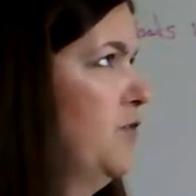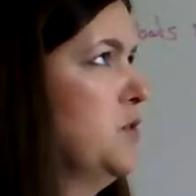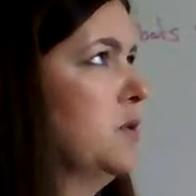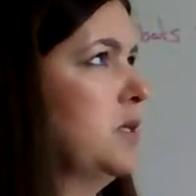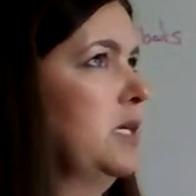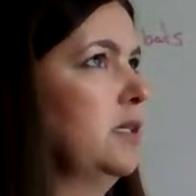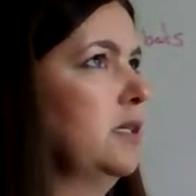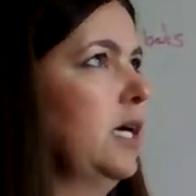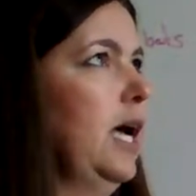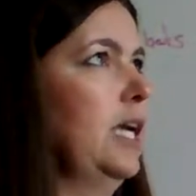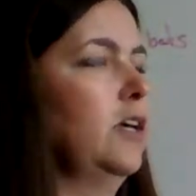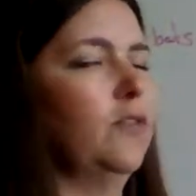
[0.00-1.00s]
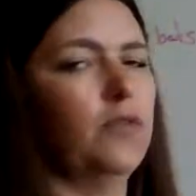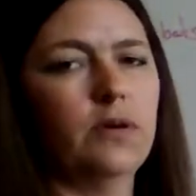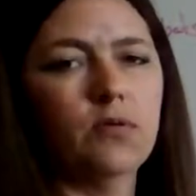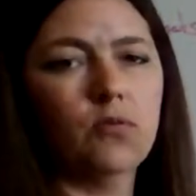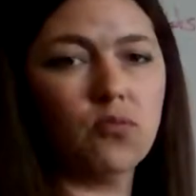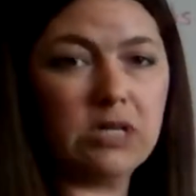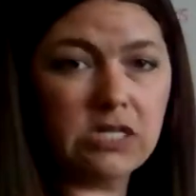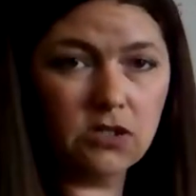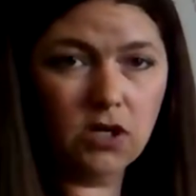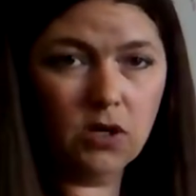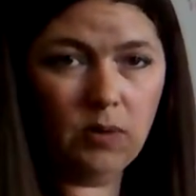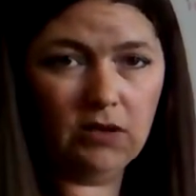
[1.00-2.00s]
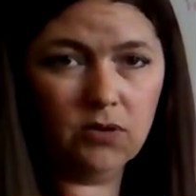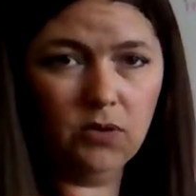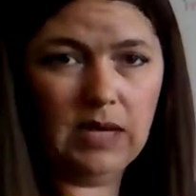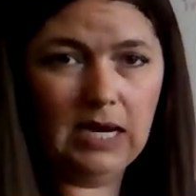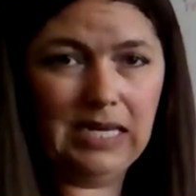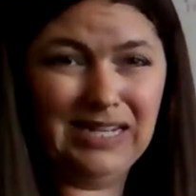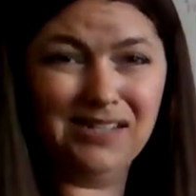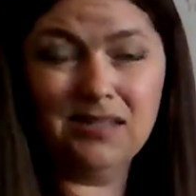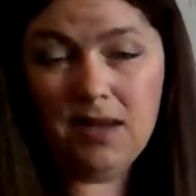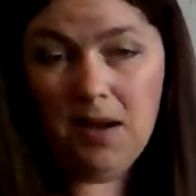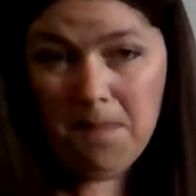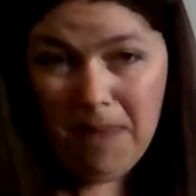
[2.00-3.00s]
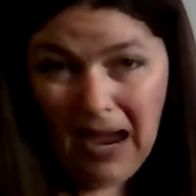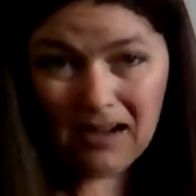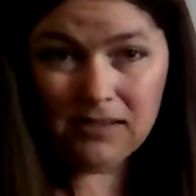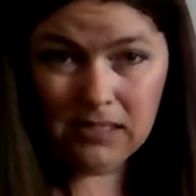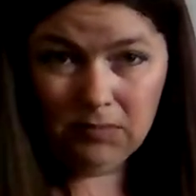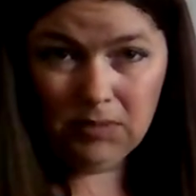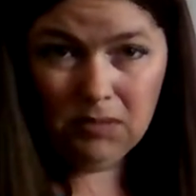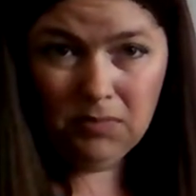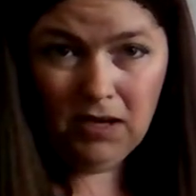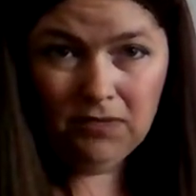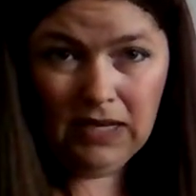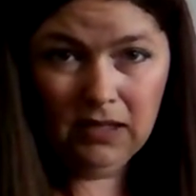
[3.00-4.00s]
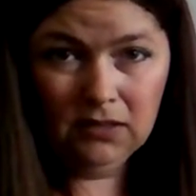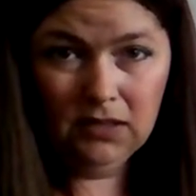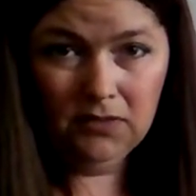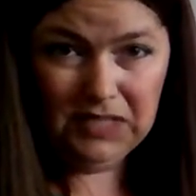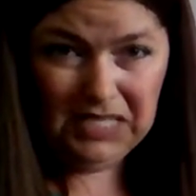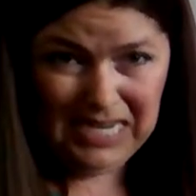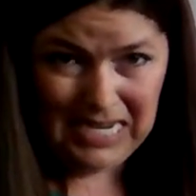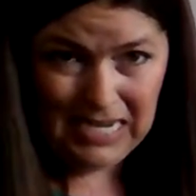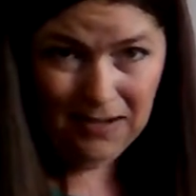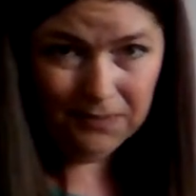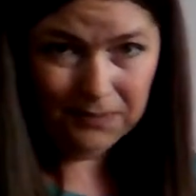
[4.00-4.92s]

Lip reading: you can kind of reason your way through that it's the maximum of L of t,